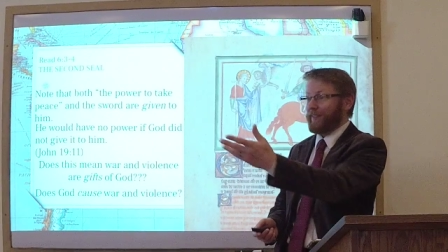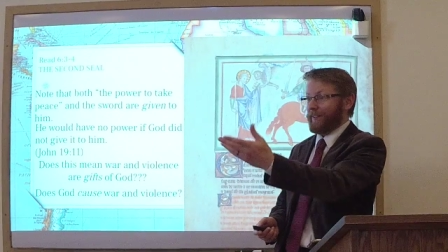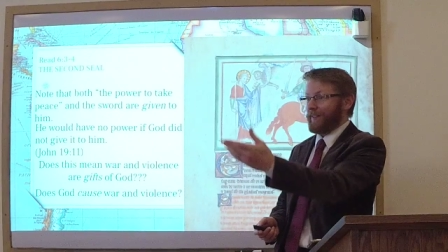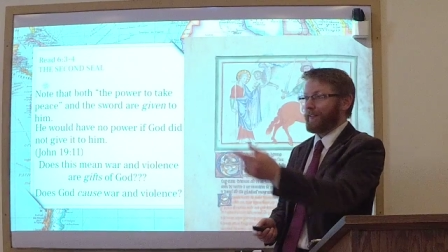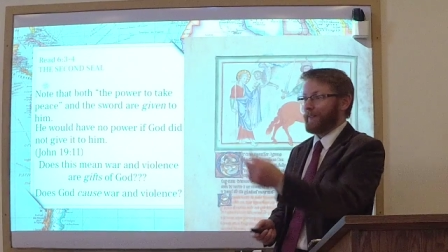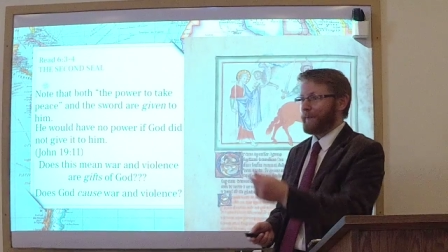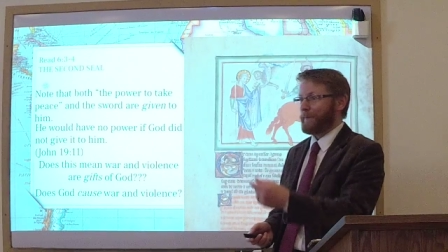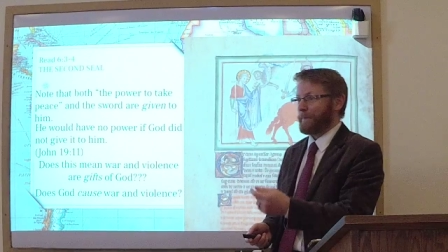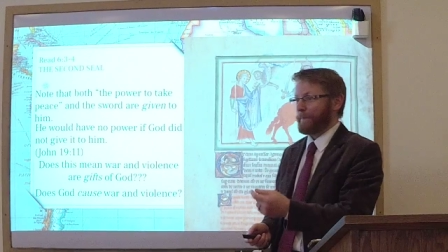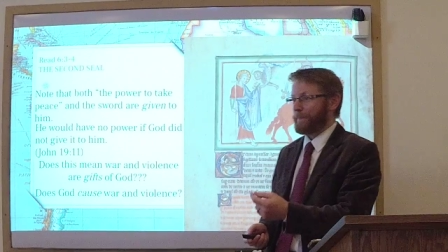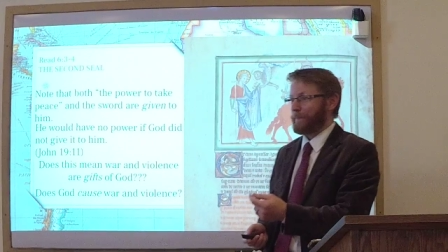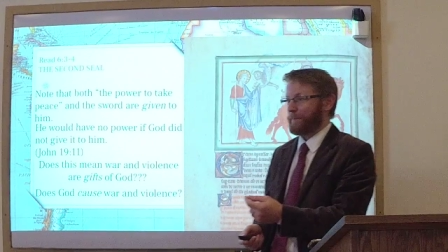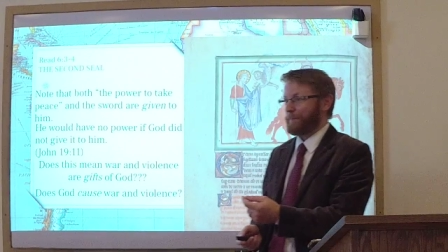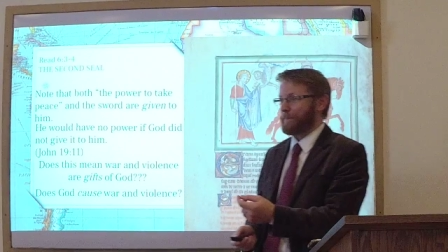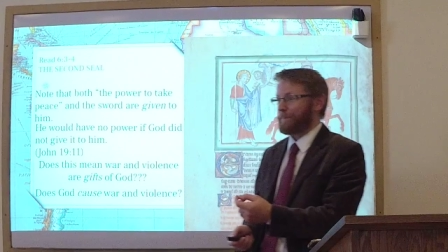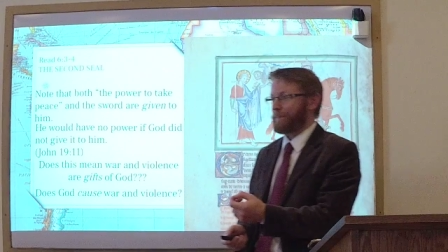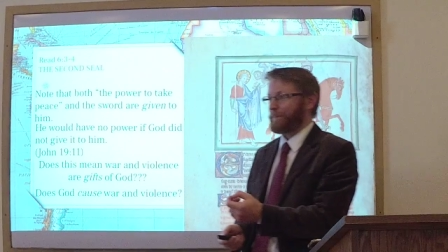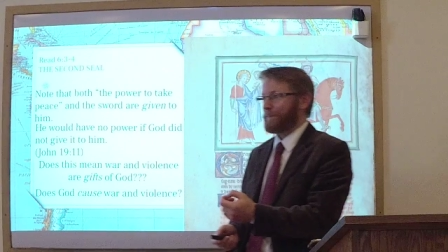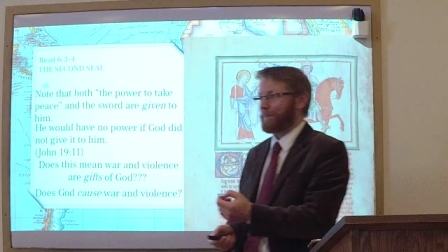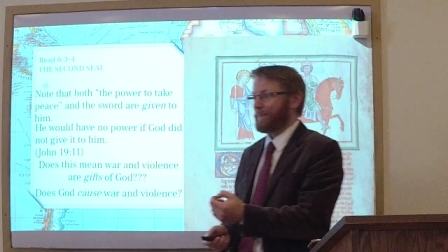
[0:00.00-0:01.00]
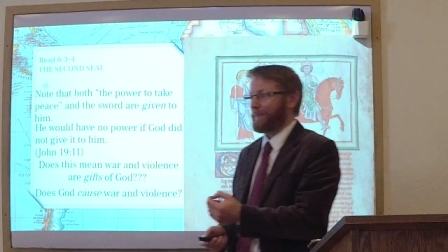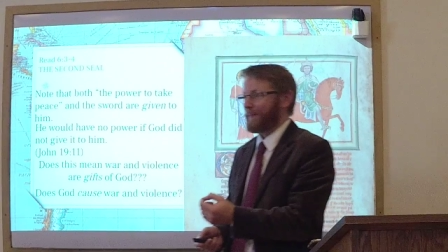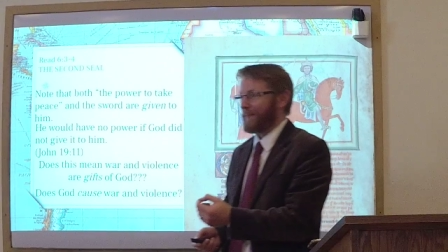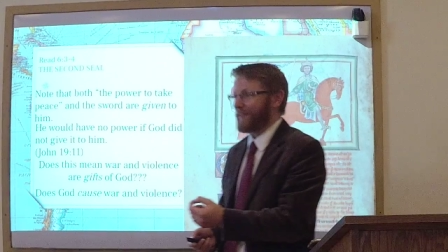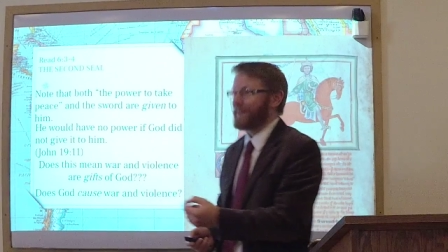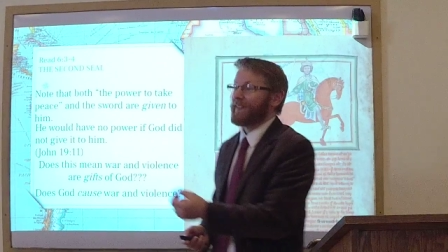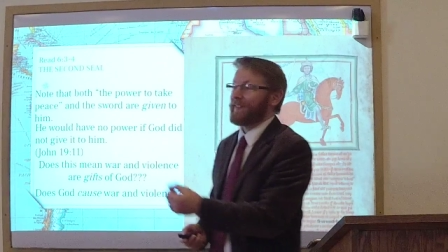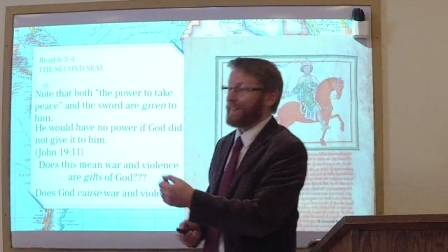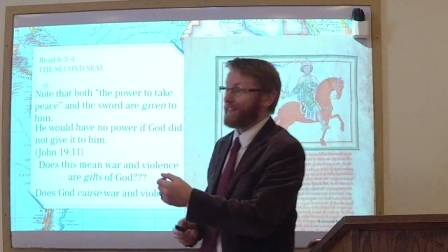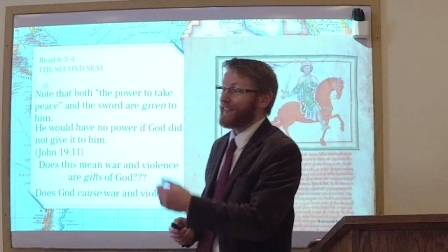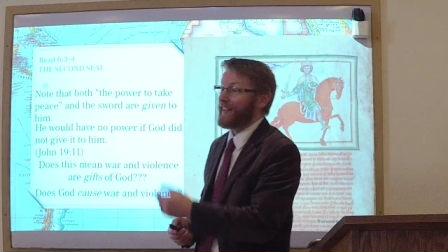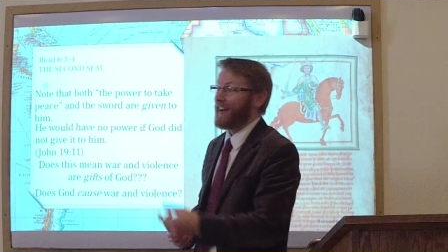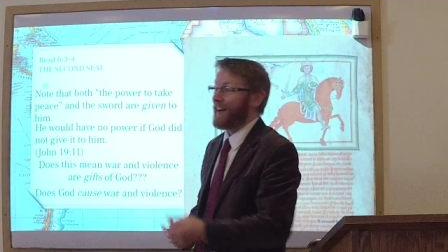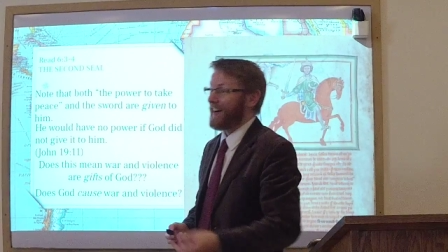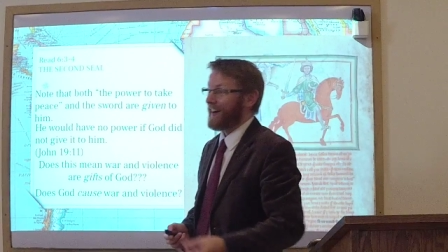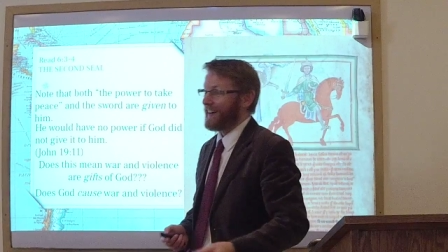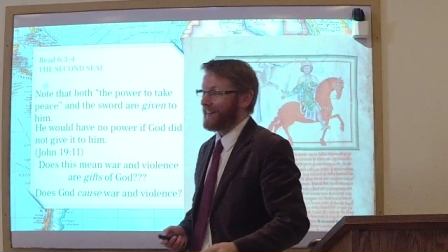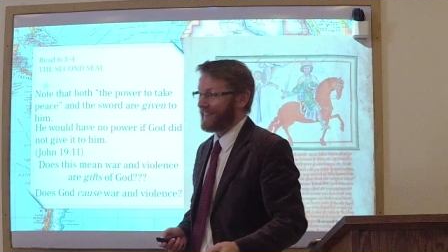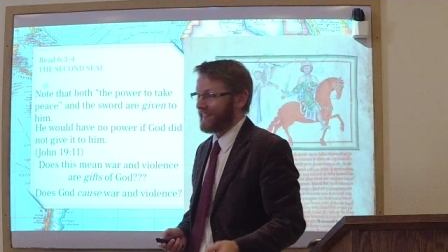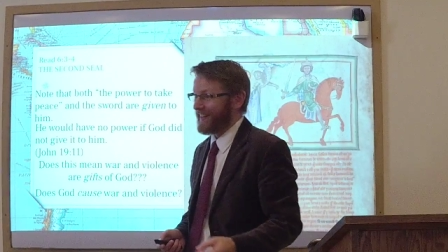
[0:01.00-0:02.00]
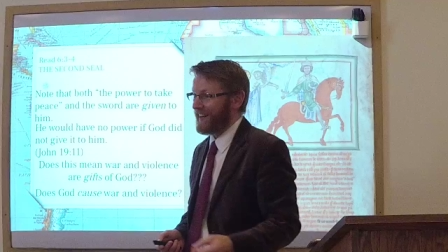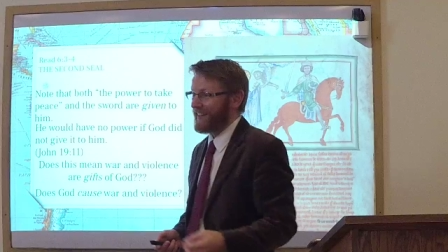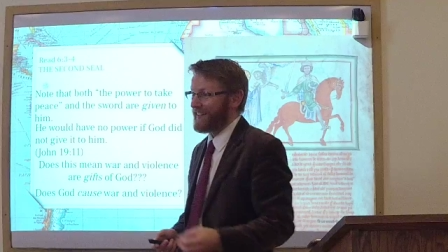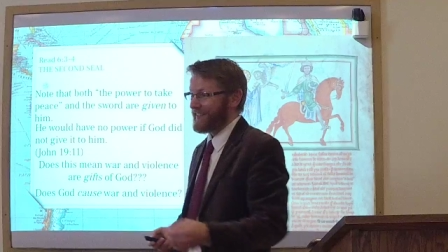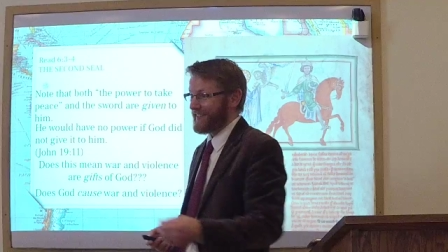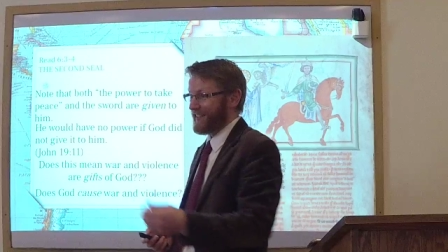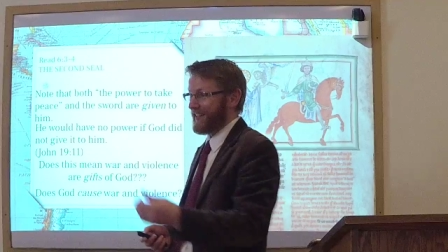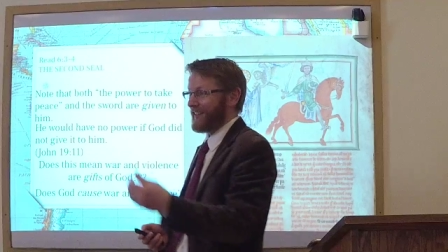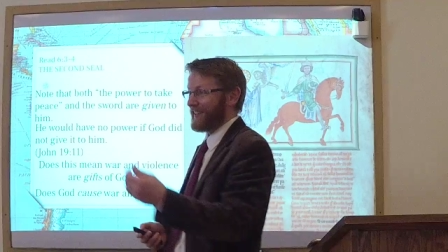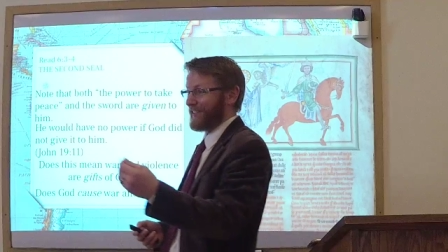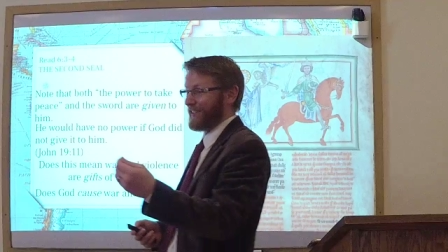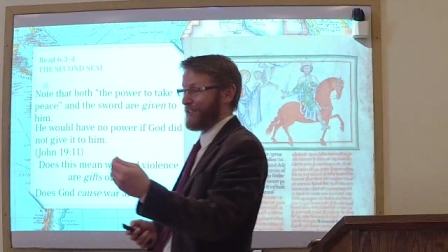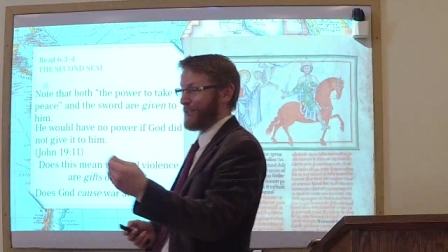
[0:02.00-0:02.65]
to God. yeah, God is not the